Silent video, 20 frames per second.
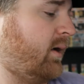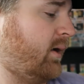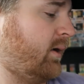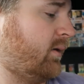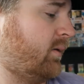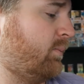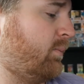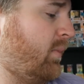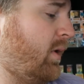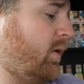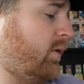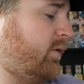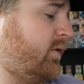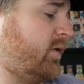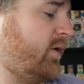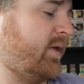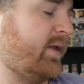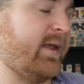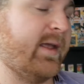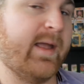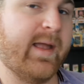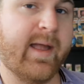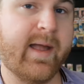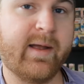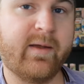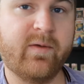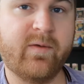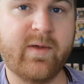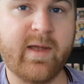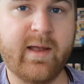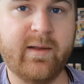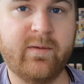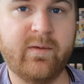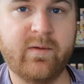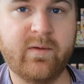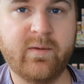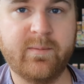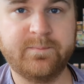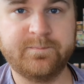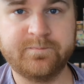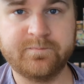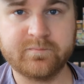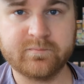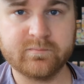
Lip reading: Most of the EX sets